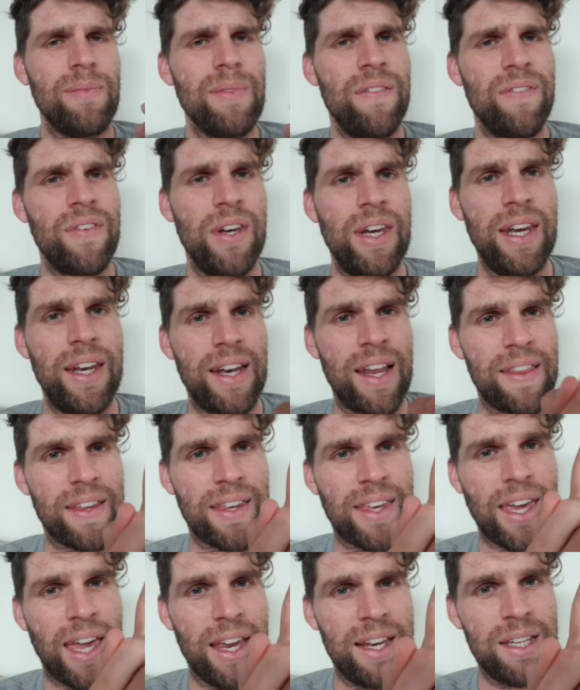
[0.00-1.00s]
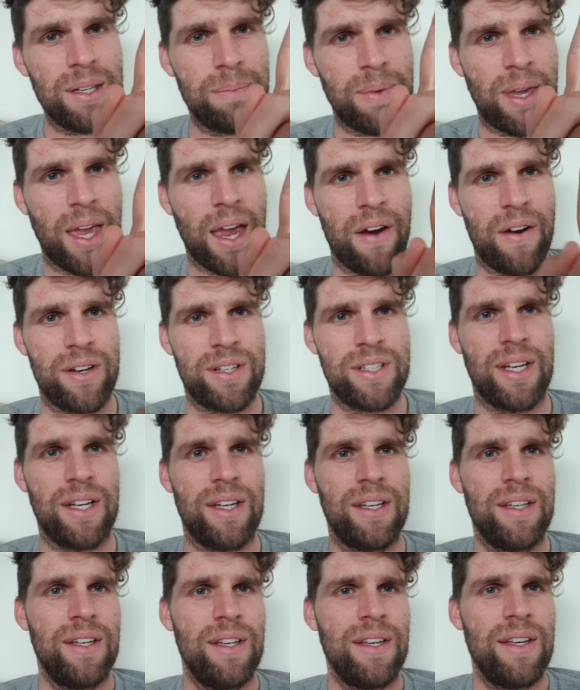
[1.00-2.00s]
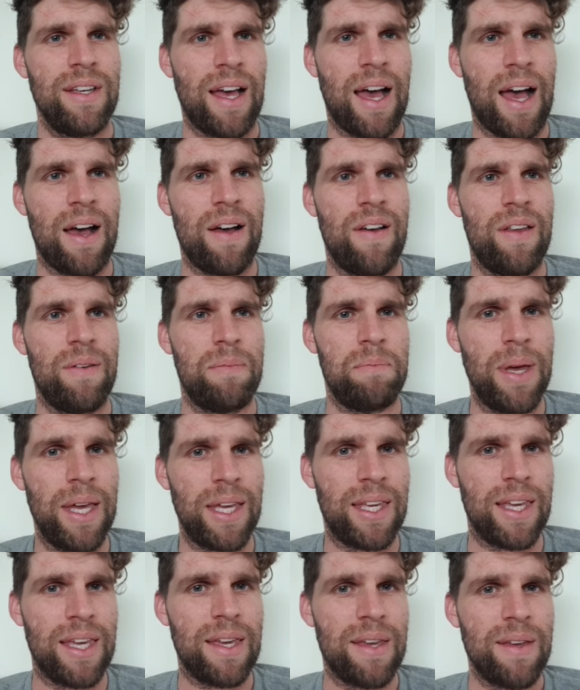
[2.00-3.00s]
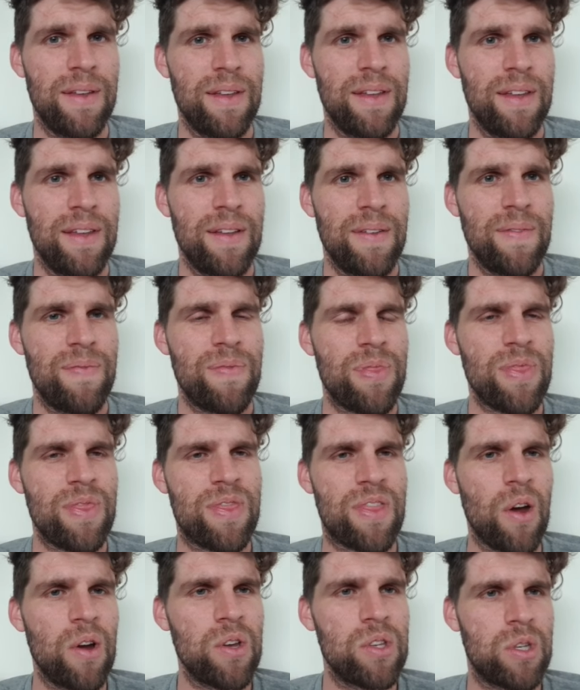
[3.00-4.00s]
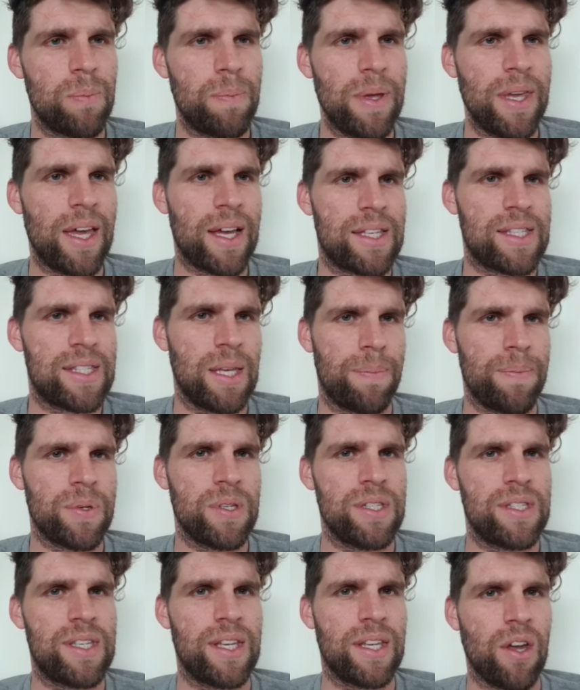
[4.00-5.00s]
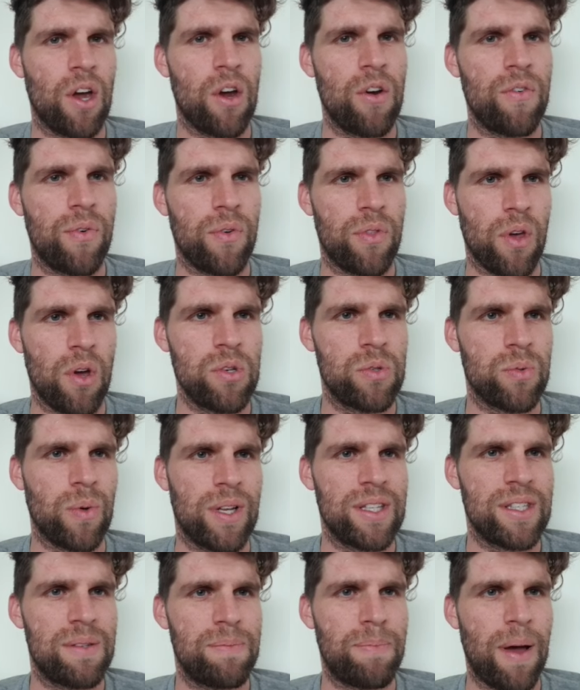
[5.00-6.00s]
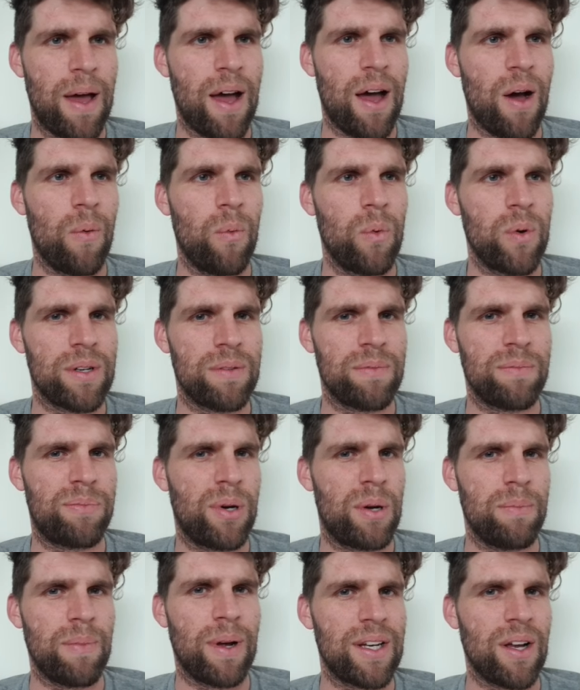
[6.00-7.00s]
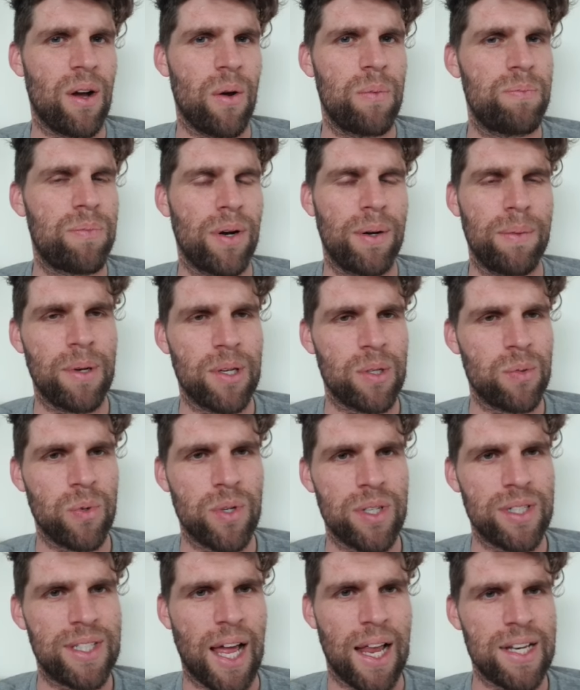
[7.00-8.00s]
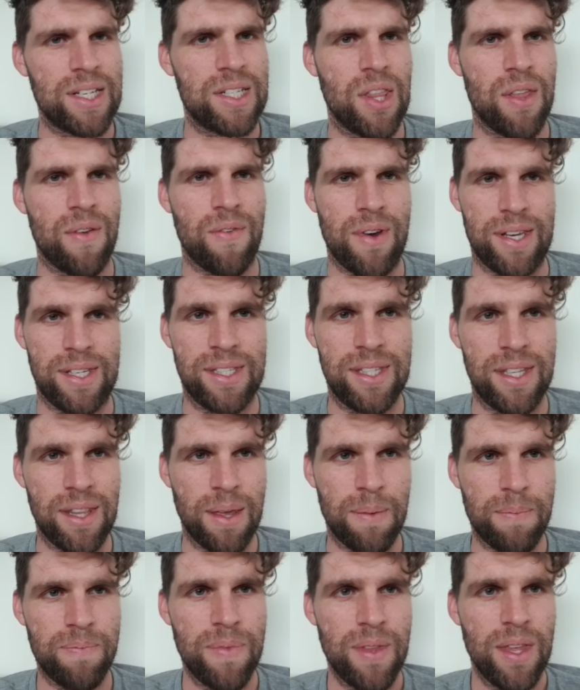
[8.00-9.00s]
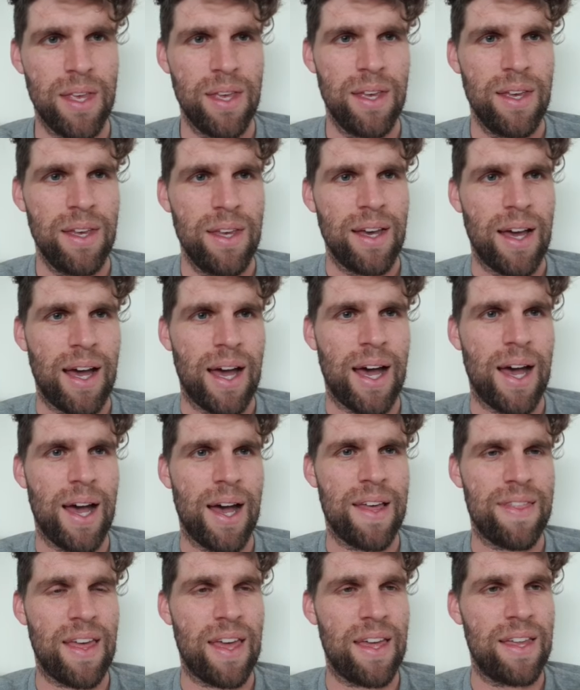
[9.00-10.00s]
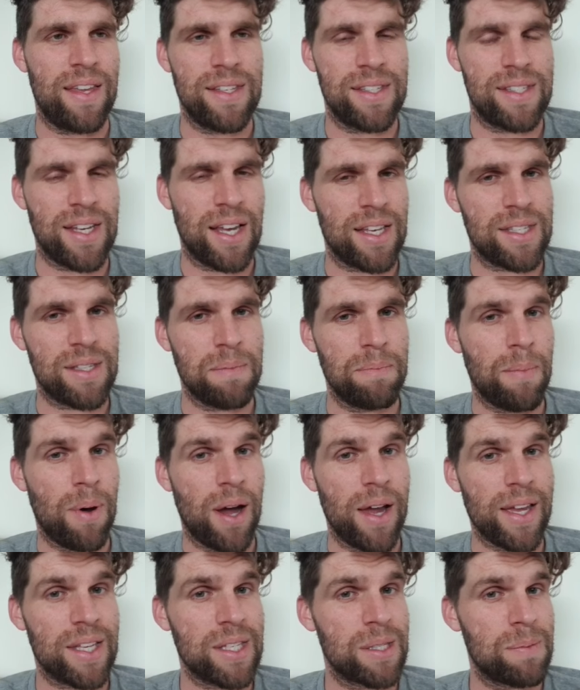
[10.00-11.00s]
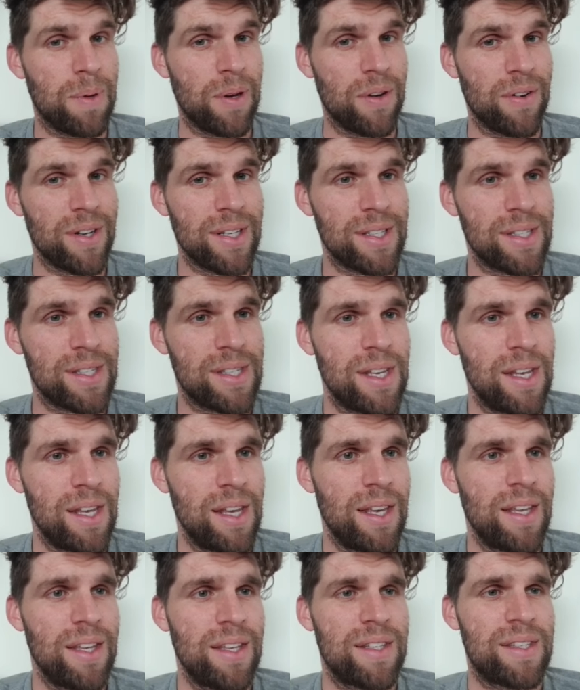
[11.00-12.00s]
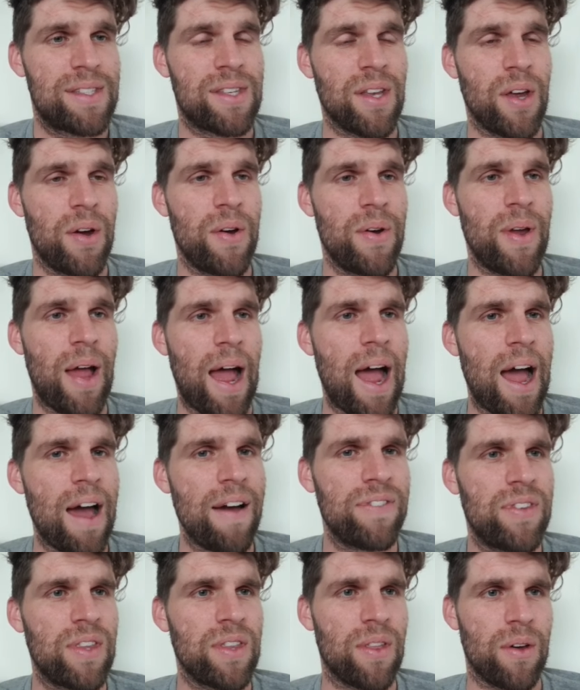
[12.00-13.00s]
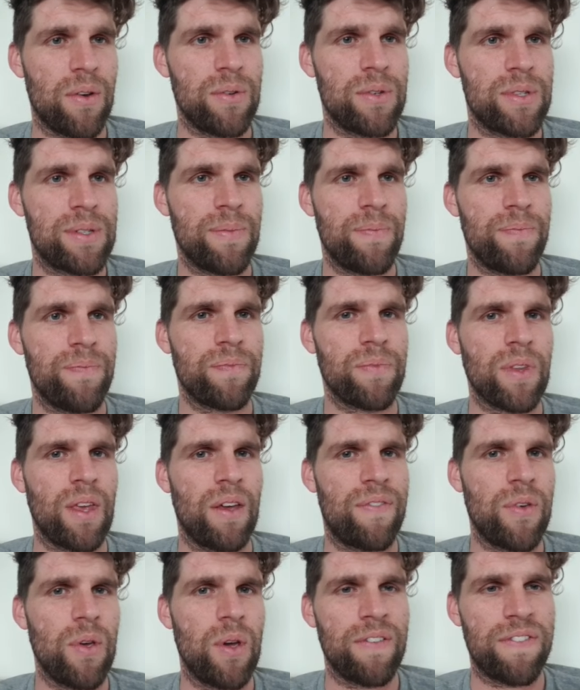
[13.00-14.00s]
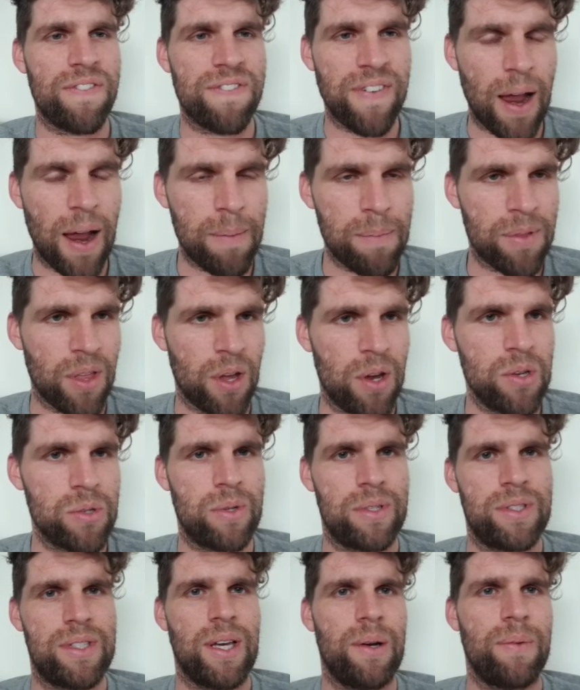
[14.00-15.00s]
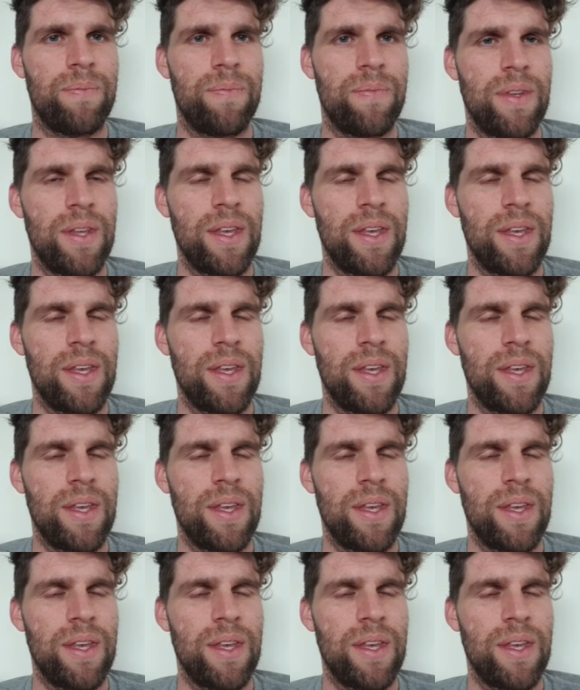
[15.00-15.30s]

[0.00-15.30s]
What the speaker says: if you need another kingdom character, and Mickey, those would be exceptions to go for those ones, but I pretty much wouldn't touch the rest of them. That is just my experience. So after those, if you have farmed those ones out,